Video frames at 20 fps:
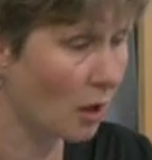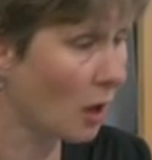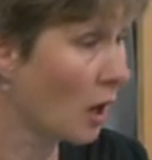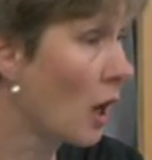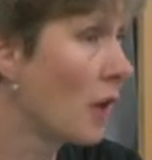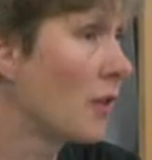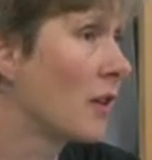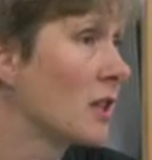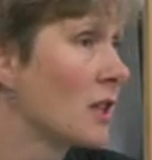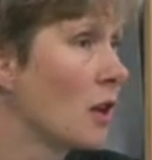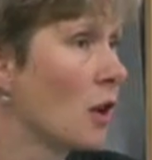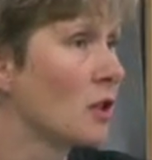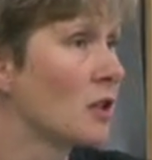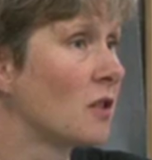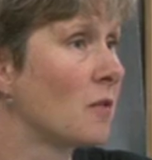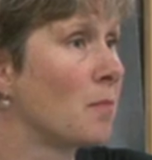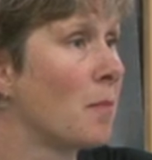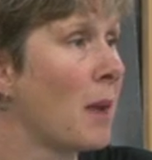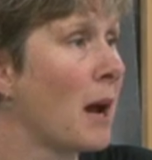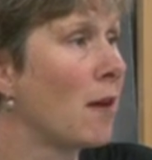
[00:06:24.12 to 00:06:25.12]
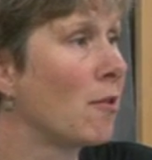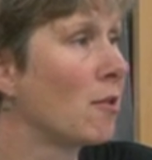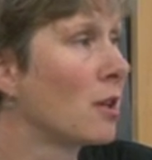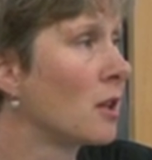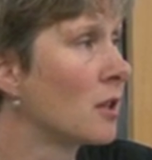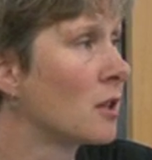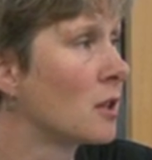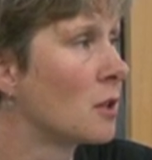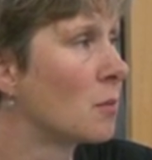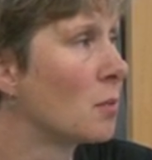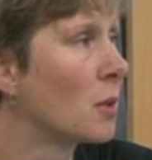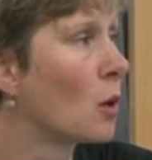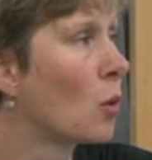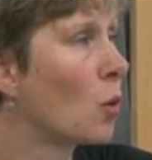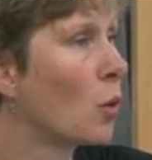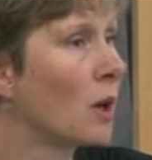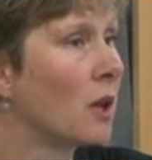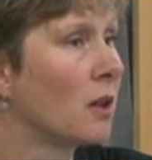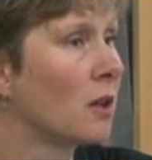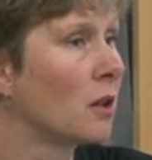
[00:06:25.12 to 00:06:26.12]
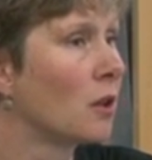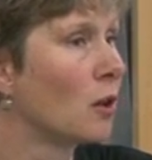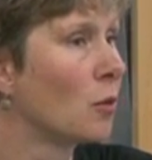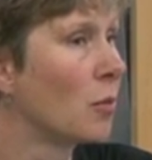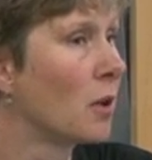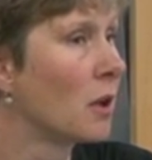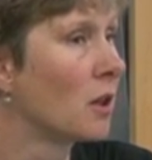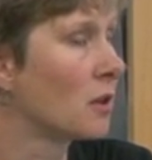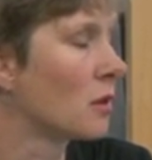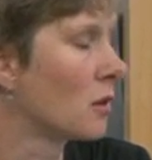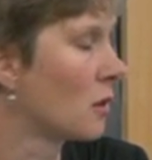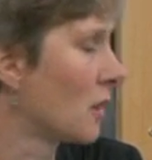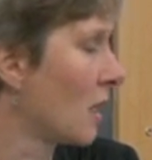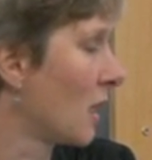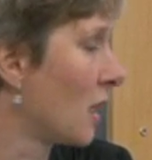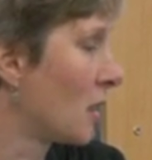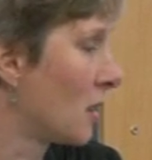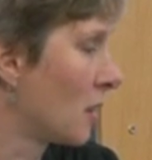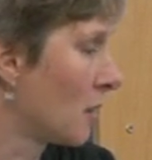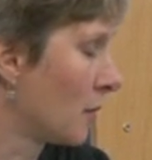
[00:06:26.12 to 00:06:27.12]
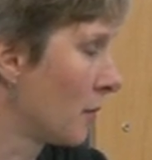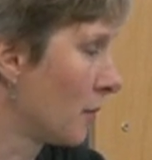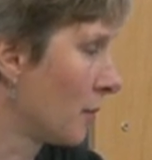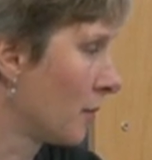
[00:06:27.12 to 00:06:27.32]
And there's lots of barriers to bequeathing your personal data.